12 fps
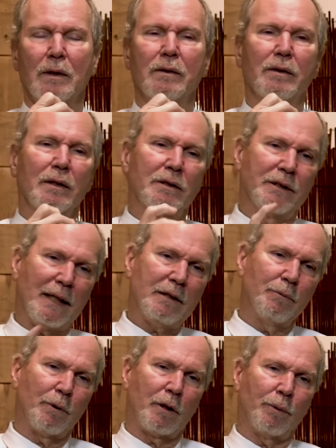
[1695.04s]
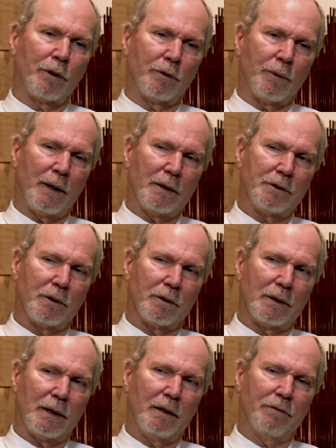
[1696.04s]
Exactly what I wanted to ask you to
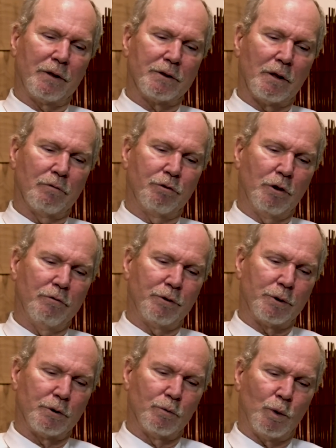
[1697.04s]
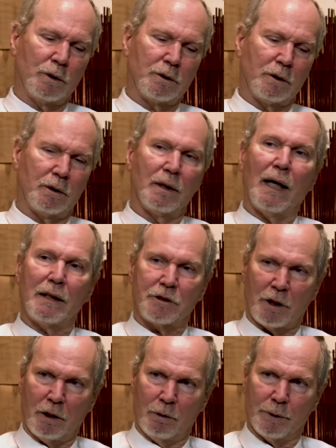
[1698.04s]
clarify. So Verwoerd wanted
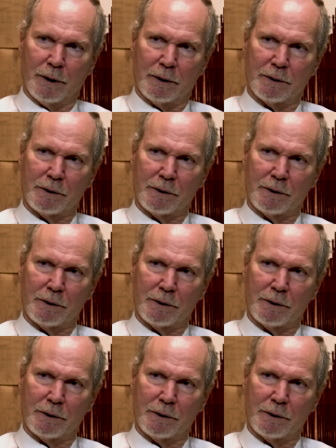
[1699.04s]
larger homelands.